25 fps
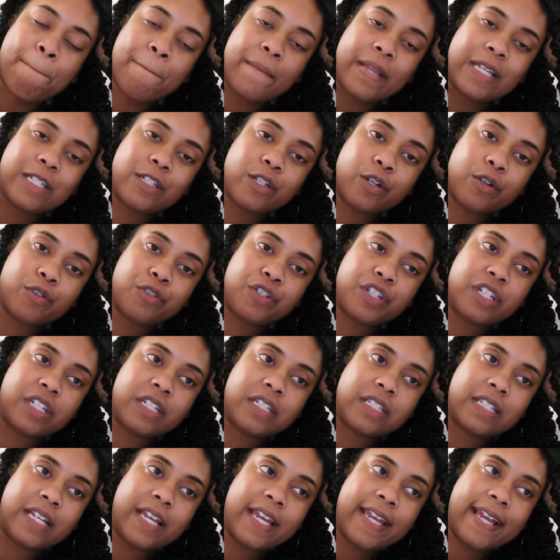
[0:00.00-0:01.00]
So she's
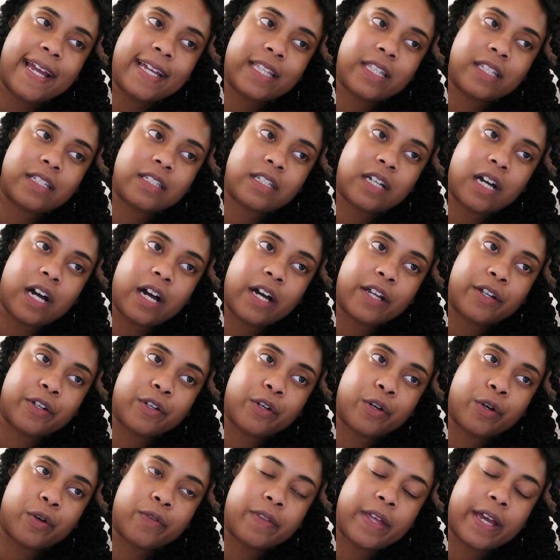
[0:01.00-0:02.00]
staying at this
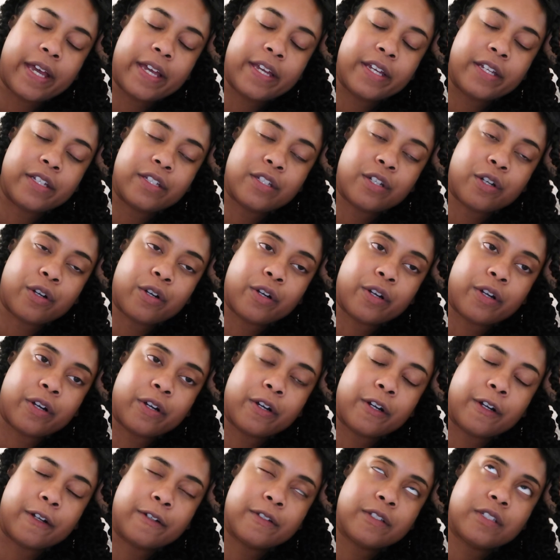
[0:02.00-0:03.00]
condo that is
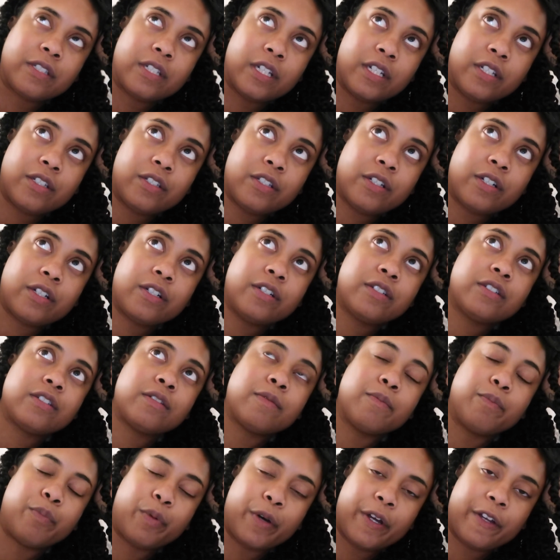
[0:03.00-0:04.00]
her sister's
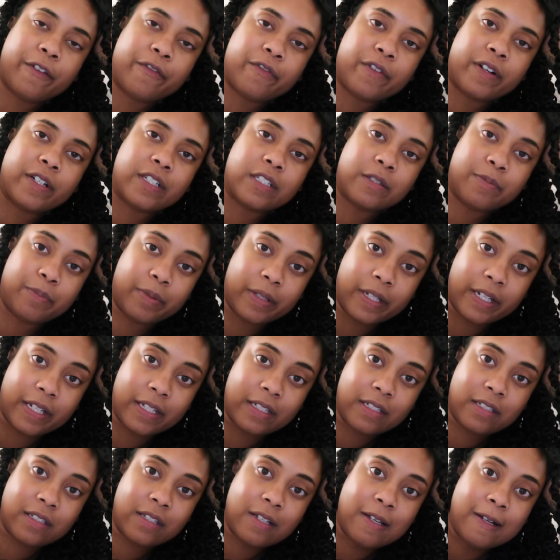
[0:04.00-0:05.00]
boyfriend's
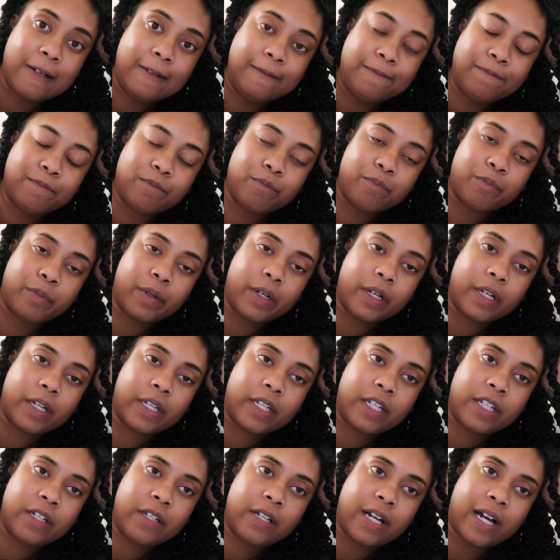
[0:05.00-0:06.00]
place, but
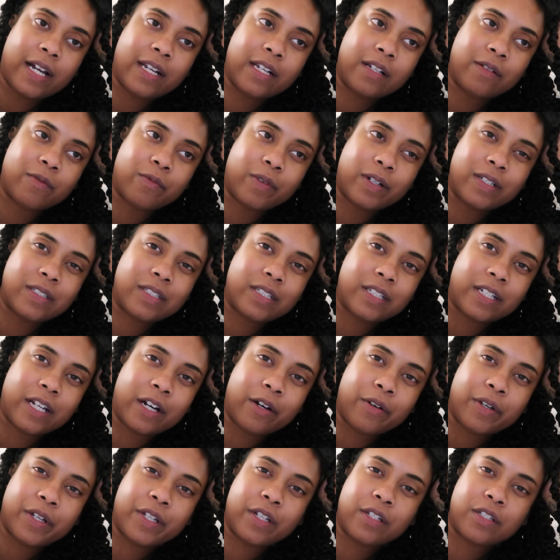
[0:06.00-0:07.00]
he kind of rents it
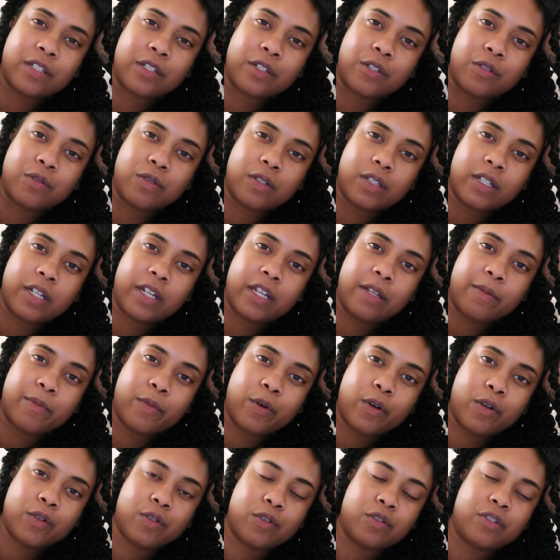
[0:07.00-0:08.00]
out, he doesn't use it
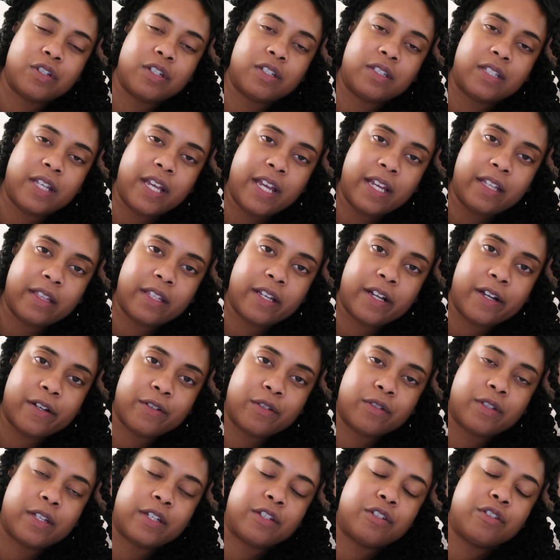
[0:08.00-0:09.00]
anymore. So she's staying there
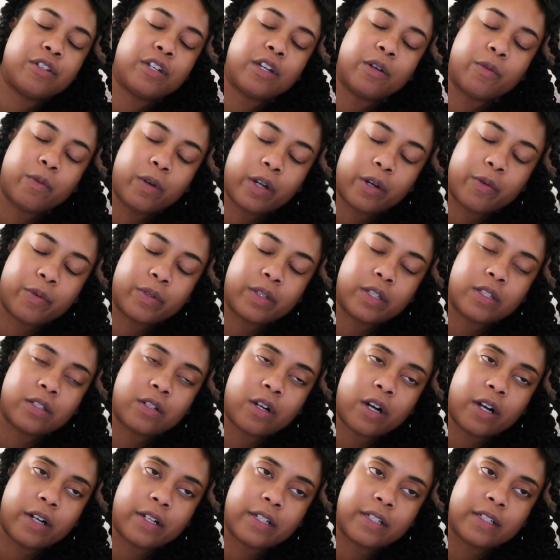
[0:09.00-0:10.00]
so that she can work with this
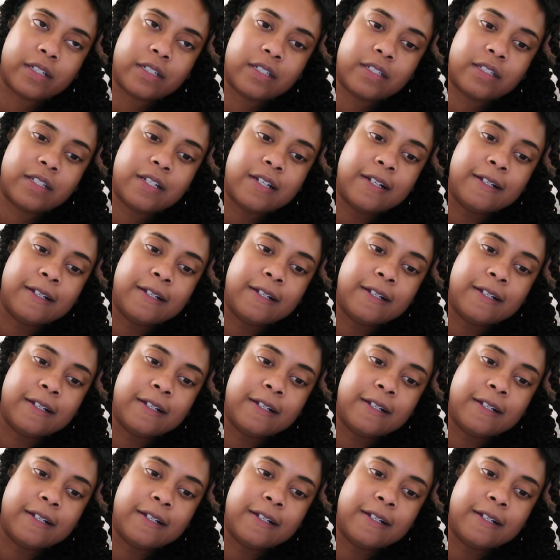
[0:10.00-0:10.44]
artist,